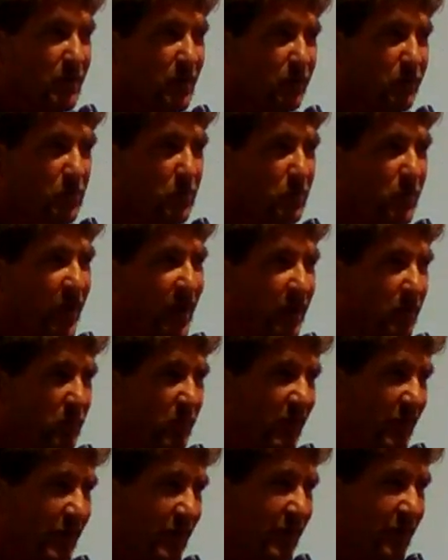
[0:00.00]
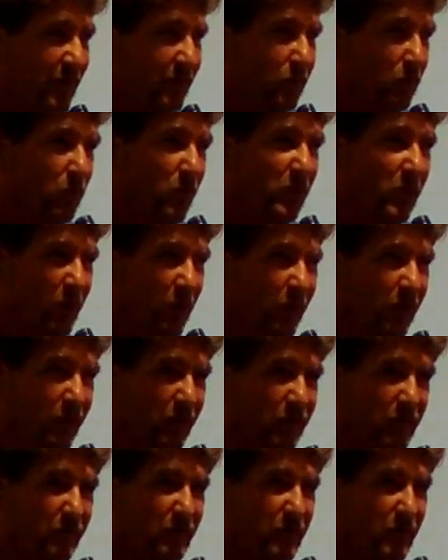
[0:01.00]
if you make money and work
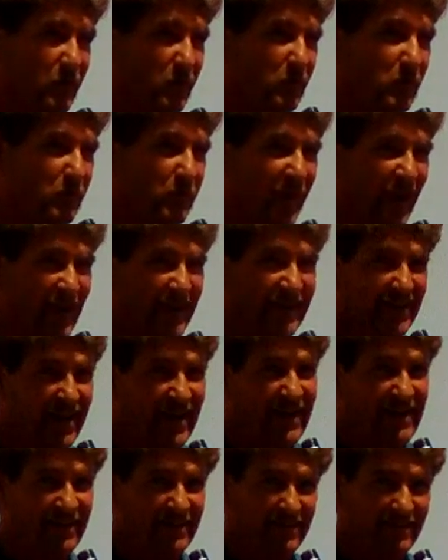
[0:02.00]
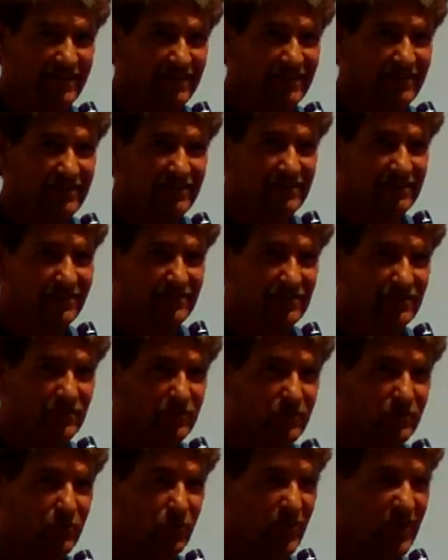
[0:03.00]
hard, you're the bad guy.
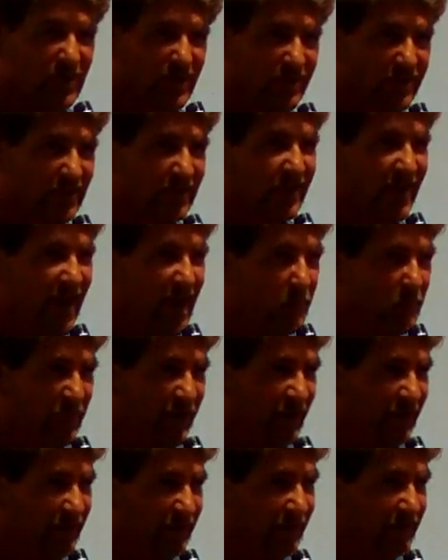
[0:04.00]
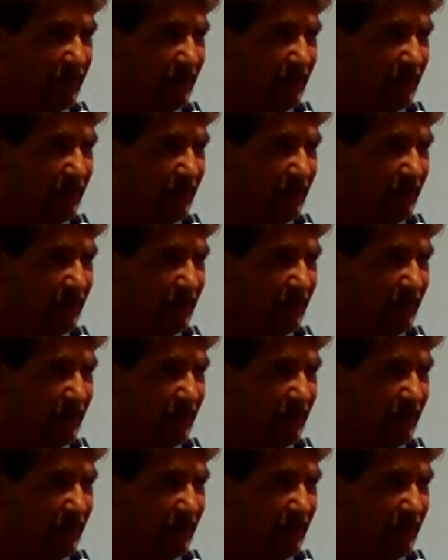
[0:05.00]
When did this happen?